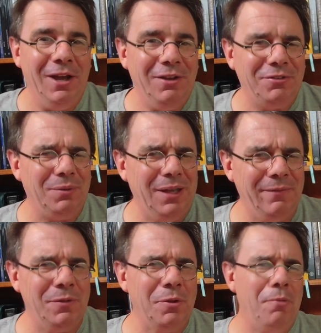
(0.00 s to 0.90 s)
So
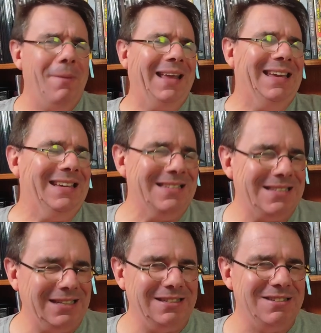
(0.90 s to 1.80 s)
even though my
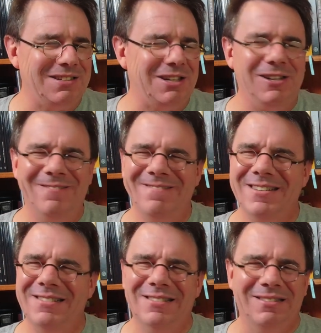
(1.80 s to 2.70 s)
instinct is to go,
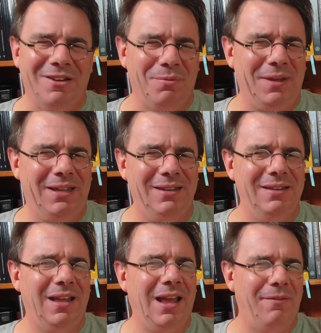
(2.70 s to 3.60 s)
no, no, no, we need
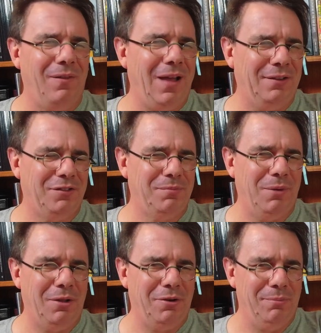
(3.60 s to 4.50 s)
to have a lot
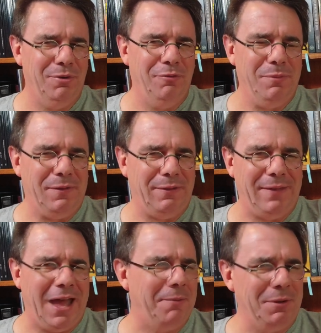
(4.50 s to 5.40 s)
smaller movement than
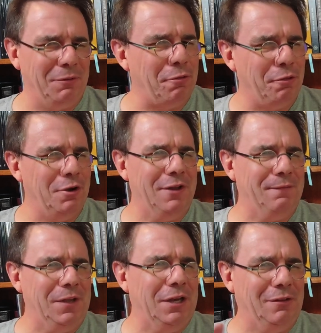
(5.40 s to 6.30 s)
that. I mean, the 30
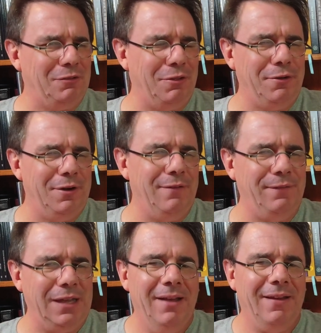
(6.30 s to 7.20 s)
feet is the 30
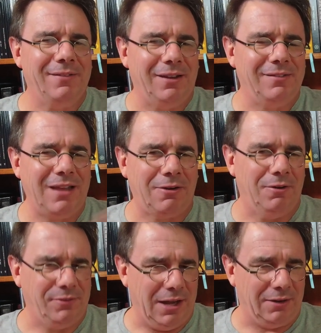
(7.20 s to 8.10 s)
feet. That's like
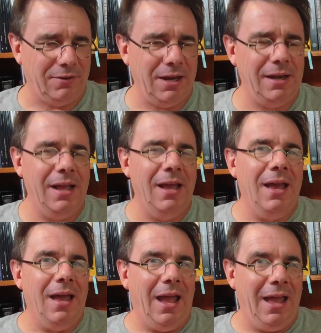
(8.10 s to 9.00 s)
sacrosanct, right?
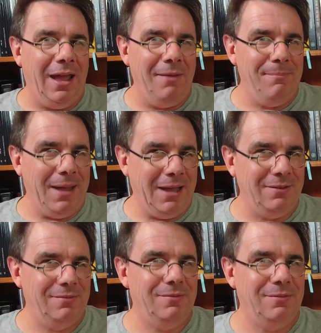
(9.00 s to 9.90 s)
And, and Matt,
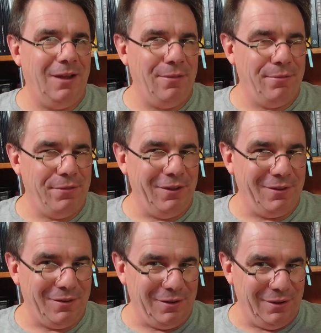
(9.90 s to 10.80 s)
I
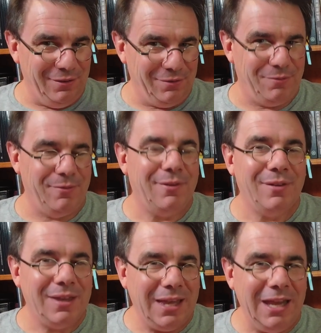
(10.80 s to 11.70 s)
think, is
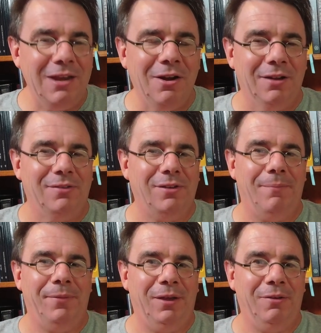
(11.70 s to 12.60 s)
keyed on
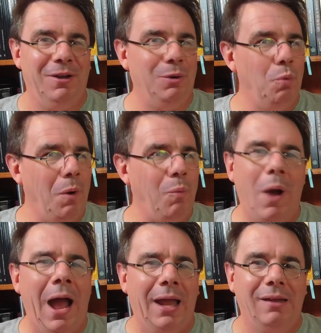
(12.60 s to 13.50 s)
something going, well,
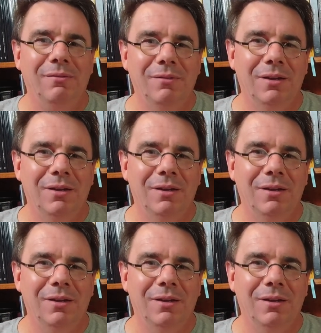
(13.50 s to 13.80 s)
why?